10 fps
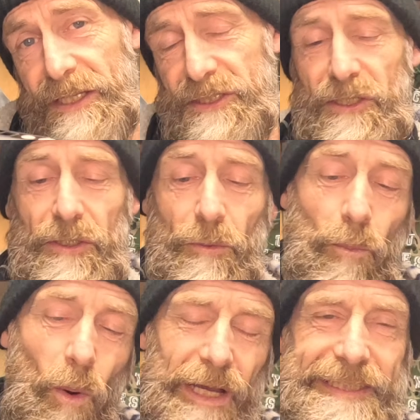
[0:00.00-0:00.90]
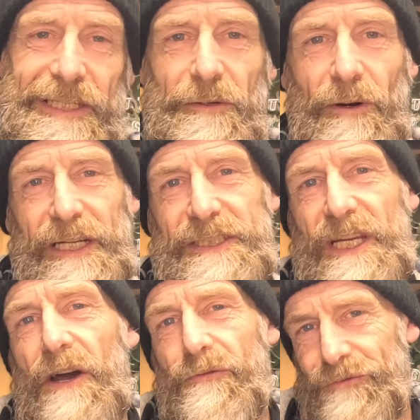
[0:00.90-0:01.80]
to what is
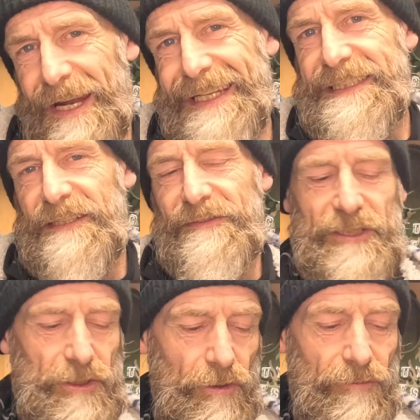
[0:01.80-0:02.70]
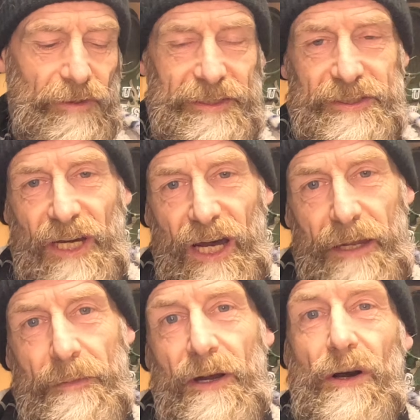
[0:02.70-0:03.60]
otherwise relatively short runtime.